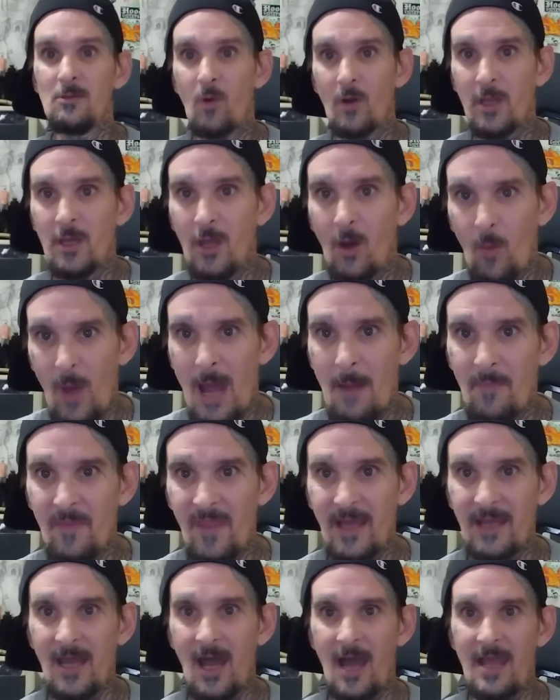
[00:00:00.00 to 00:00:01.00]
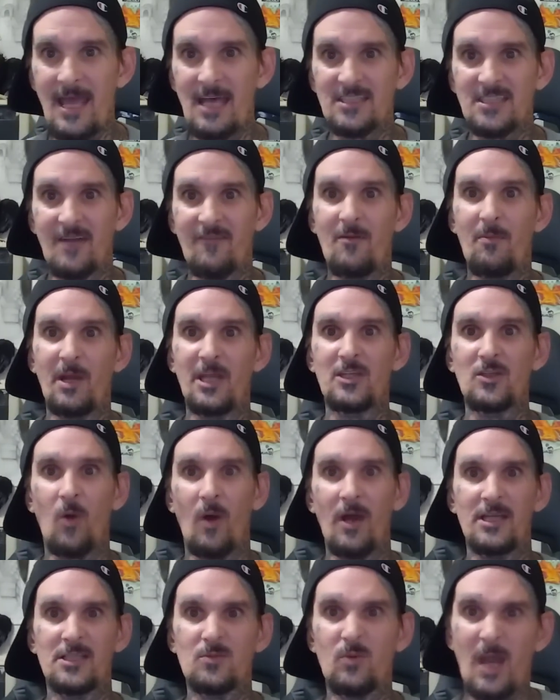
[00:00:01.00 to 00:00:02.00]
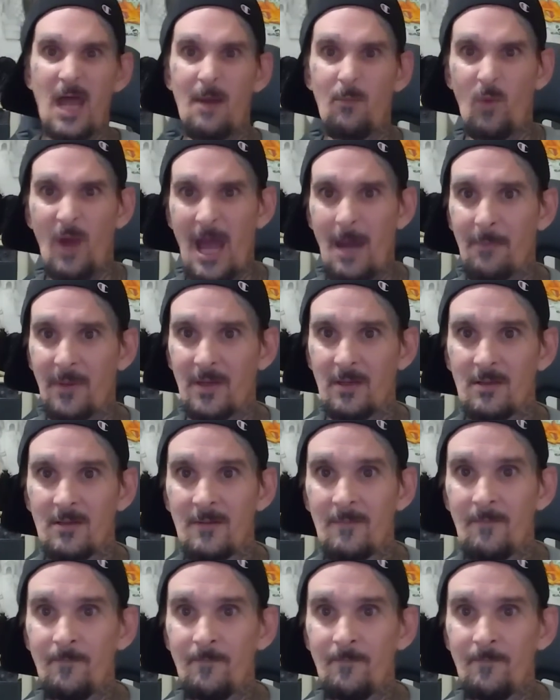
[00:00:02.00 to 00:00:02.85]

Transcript: He wanted to know what happened to that guy. He asked everybody twice, what happened, what happened.